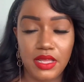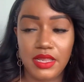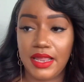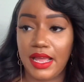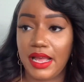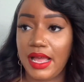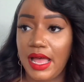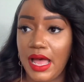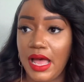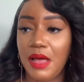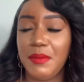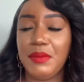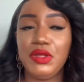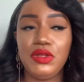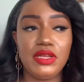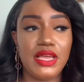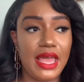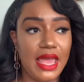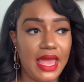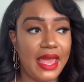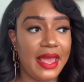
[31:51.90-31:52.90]
Like, I'm
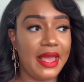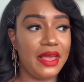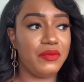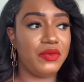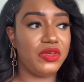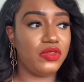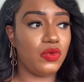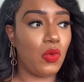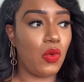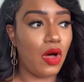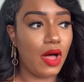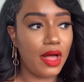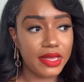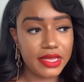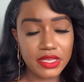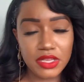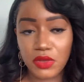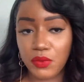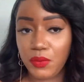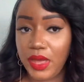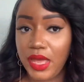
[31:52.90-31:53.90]
okay with
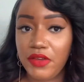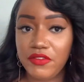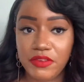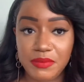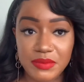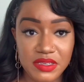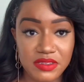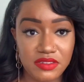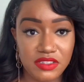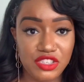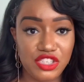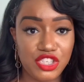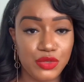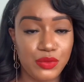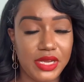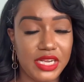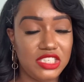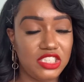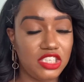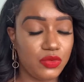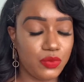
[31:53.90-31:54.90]
walking away from this
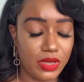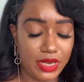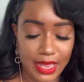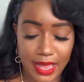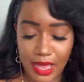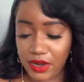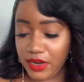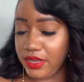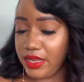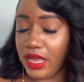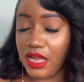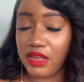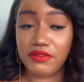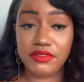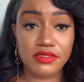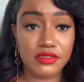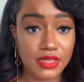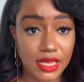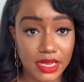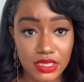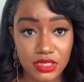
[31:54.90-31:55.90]
situation without a
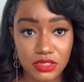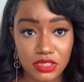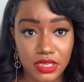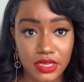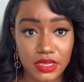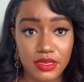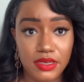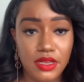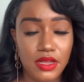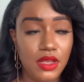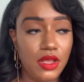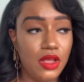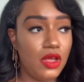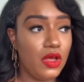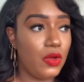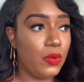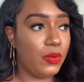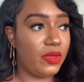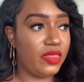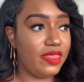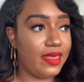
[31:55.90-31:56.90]
conversation,
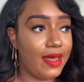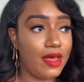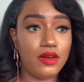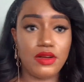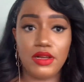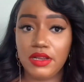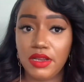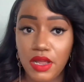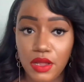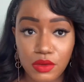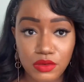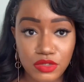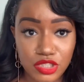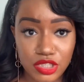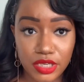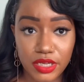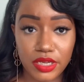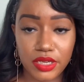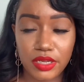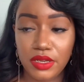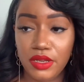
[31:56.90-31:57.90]
without
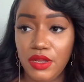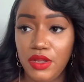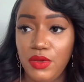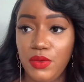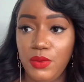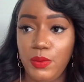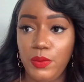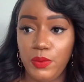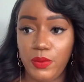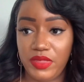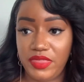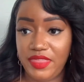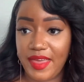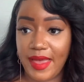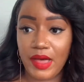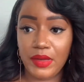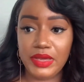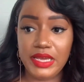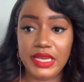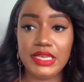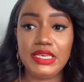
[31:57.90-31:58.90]
closure,
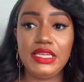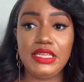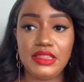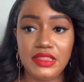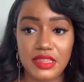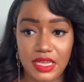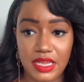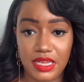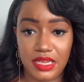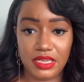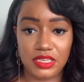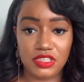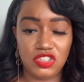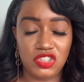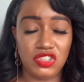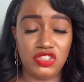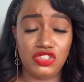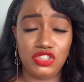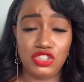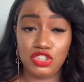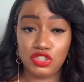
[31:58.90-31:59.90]
without anything,
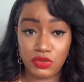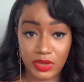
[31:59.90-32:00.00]
just